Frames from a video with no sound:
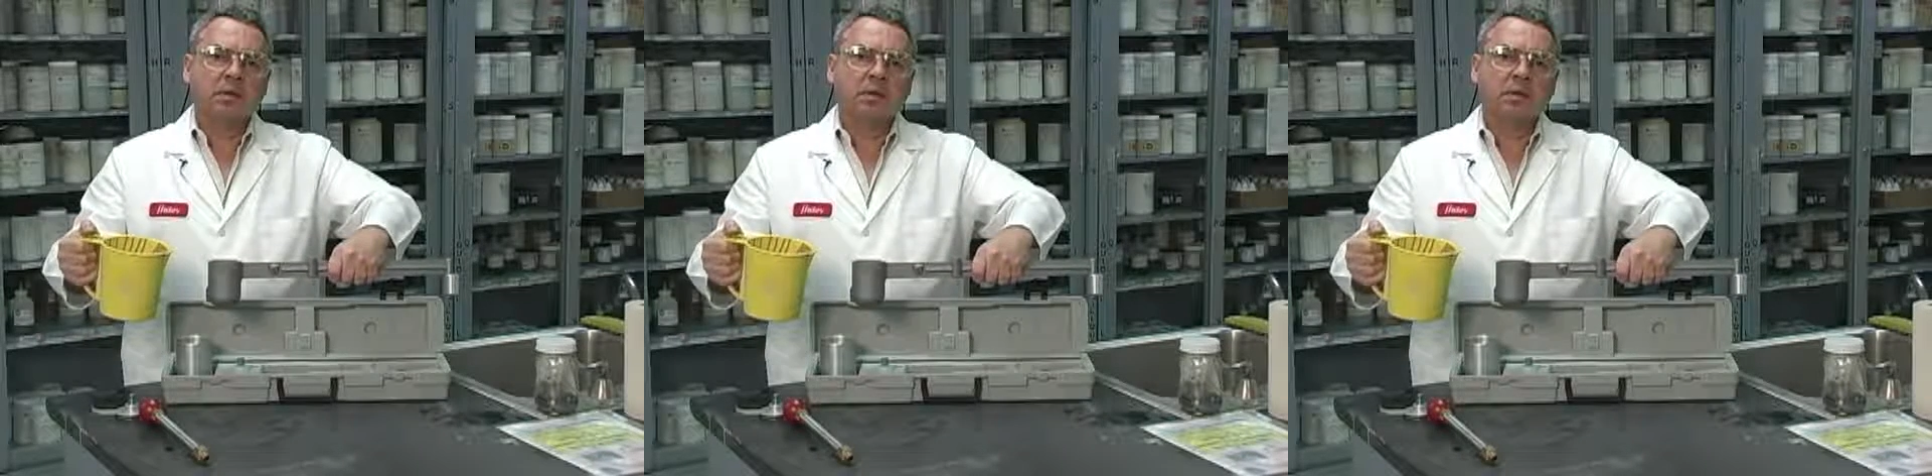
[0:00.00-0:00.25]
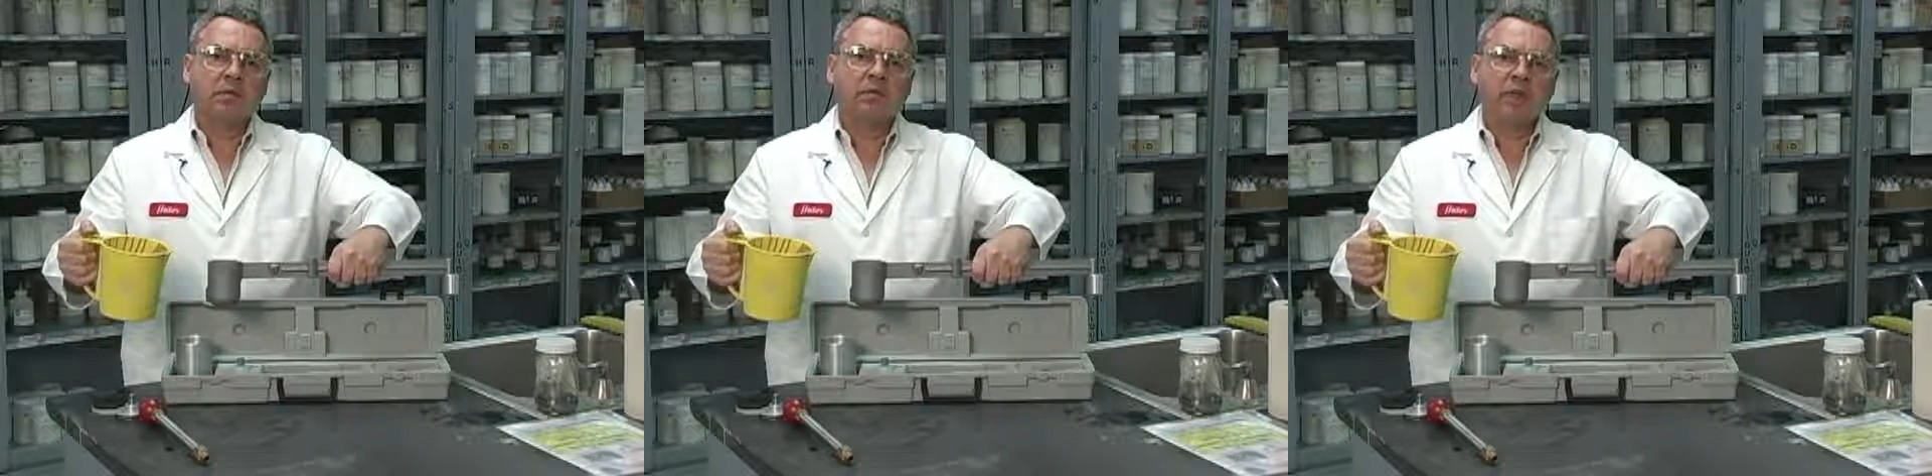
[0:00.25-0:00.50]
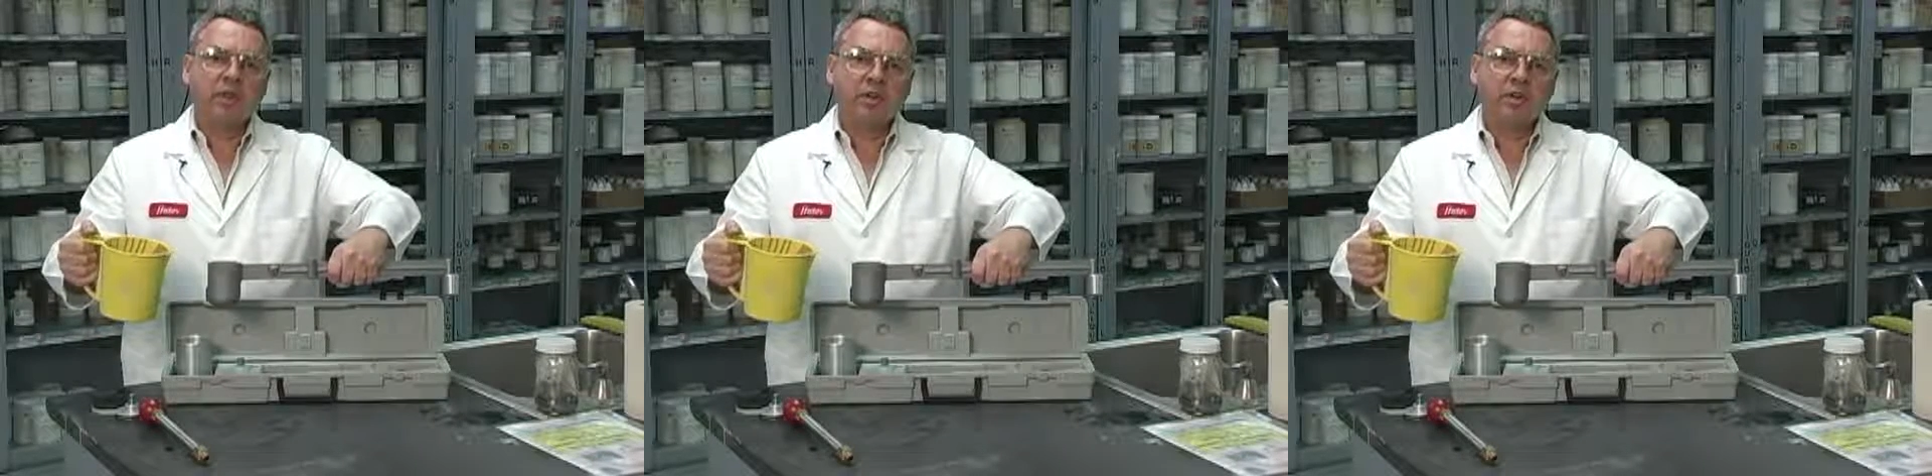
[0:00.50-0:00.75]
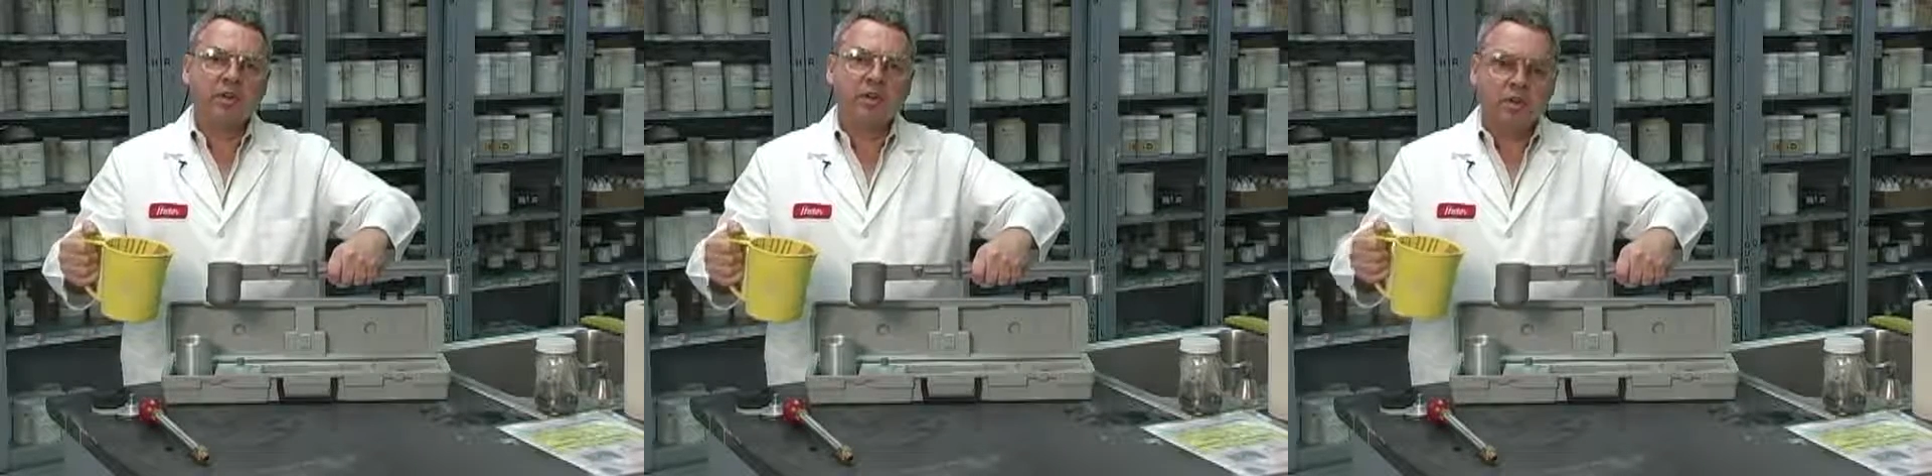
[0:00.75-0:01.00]
of an
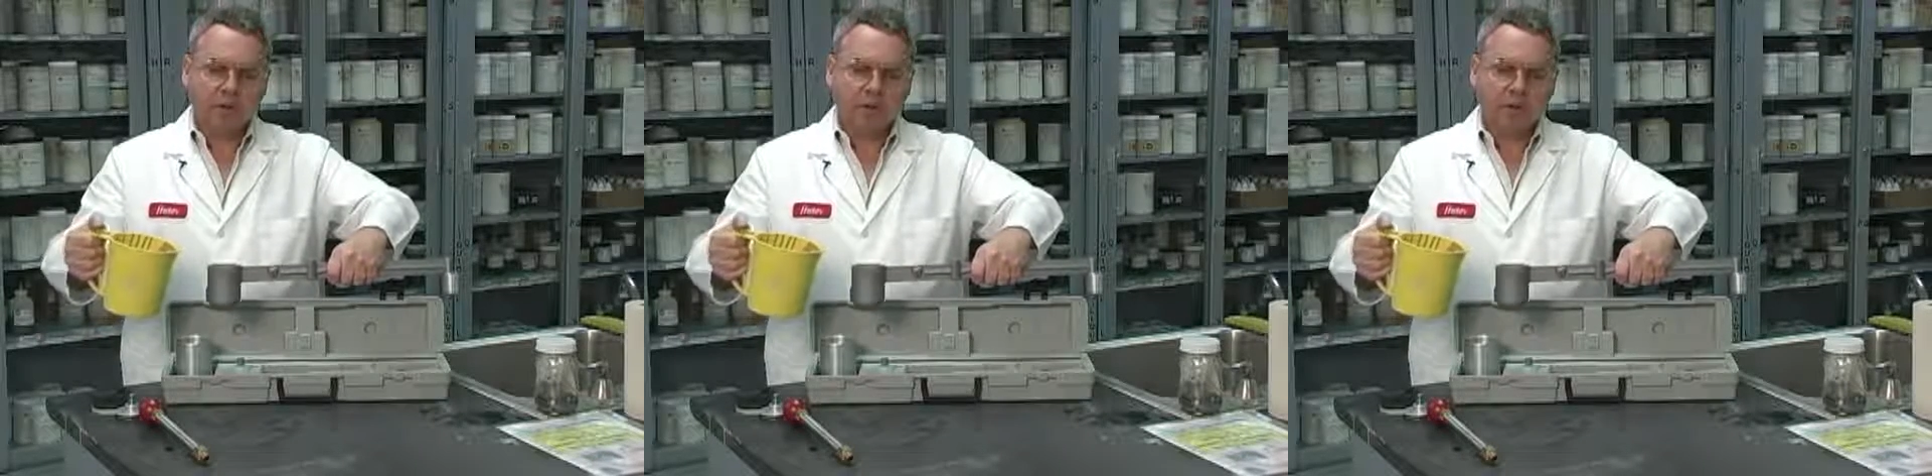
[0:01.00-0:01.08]
inch